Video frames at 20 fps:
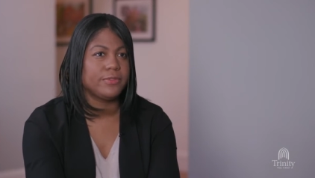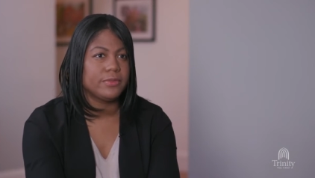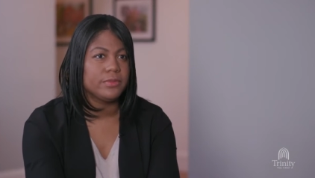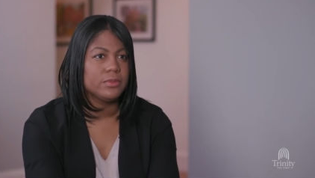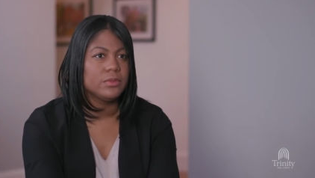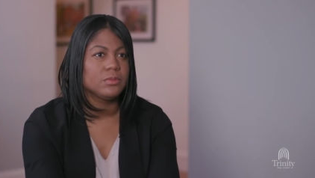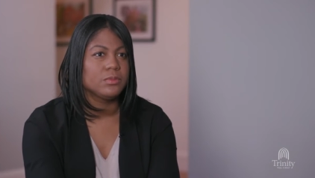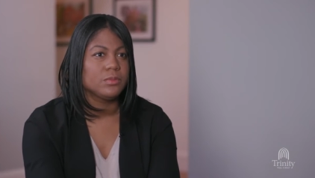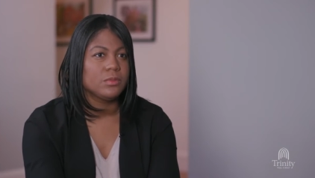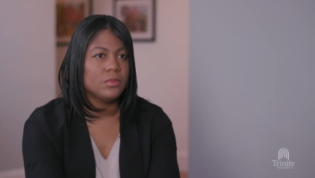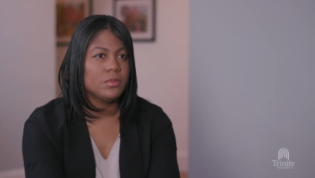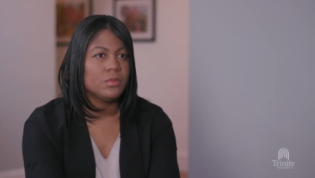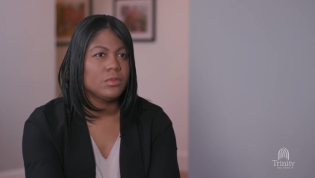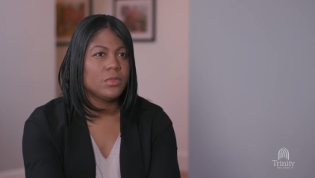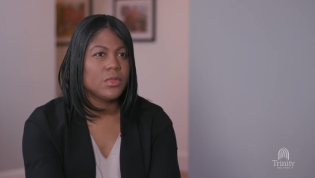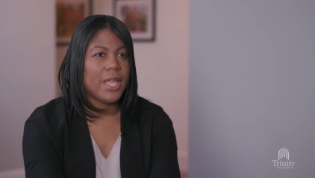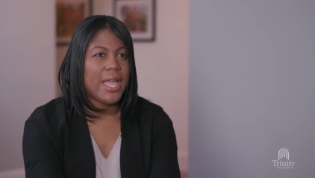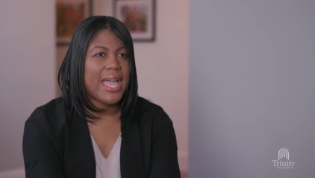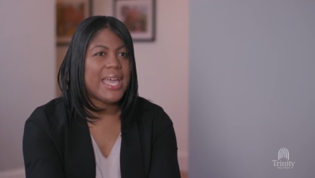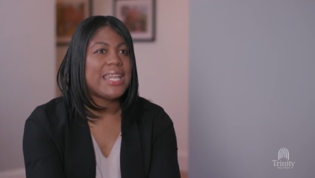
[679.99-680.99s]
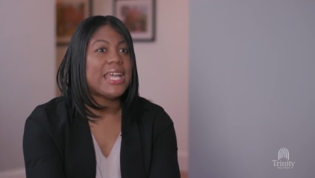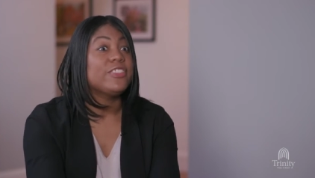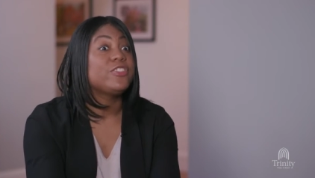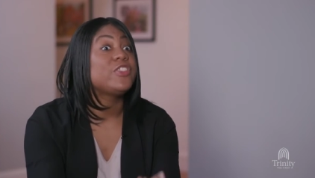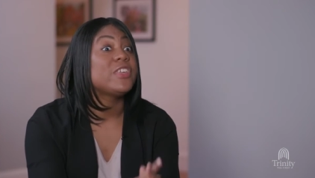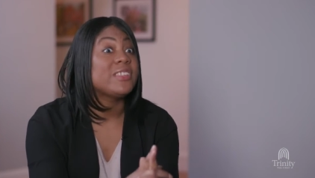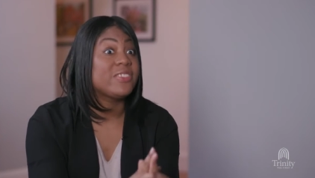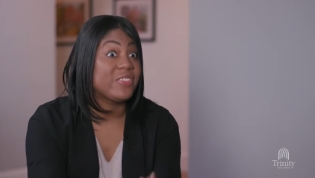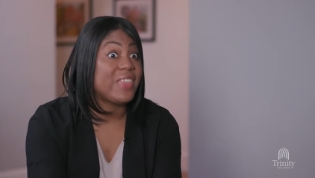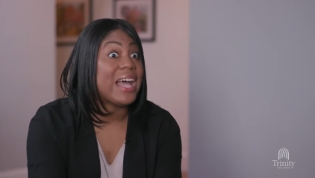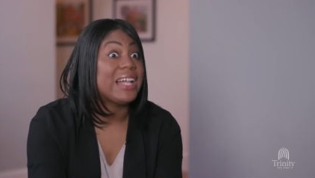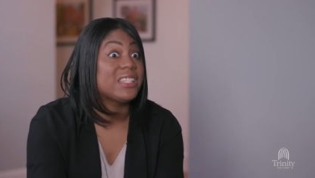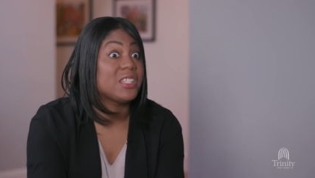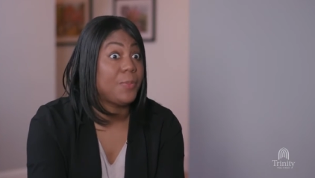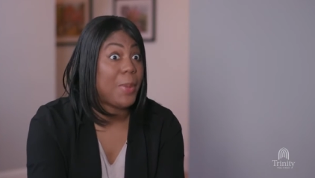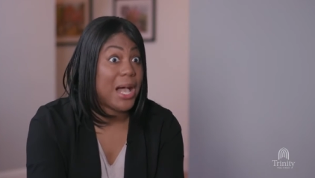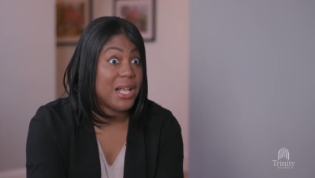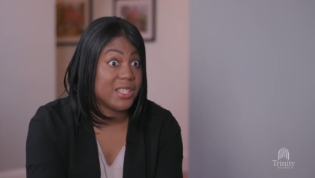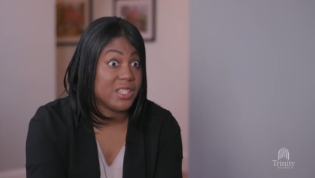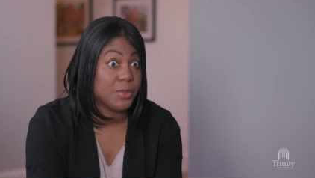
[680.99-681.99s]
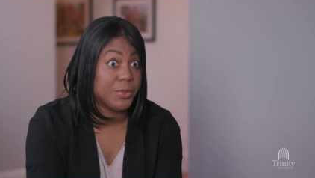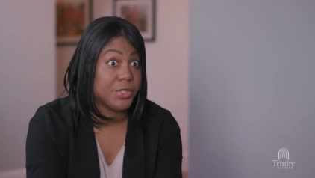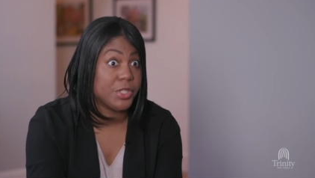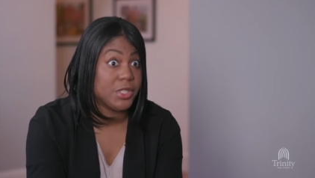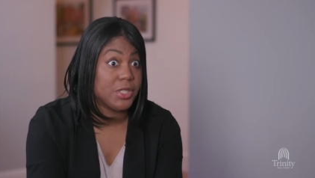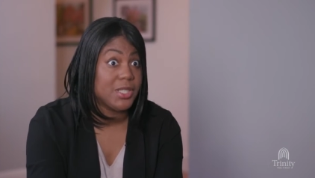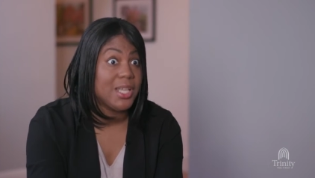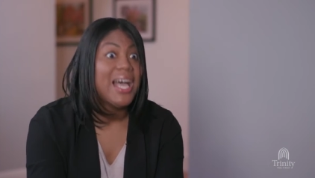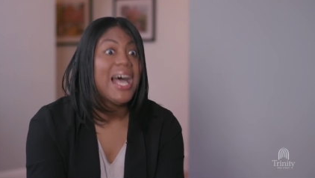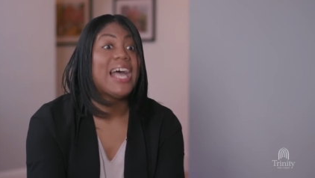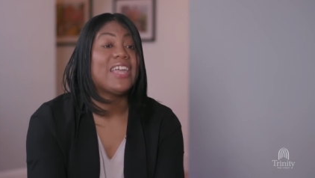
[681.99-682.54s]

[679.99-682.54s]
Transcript: Mm. And I think that's possible. Yeah.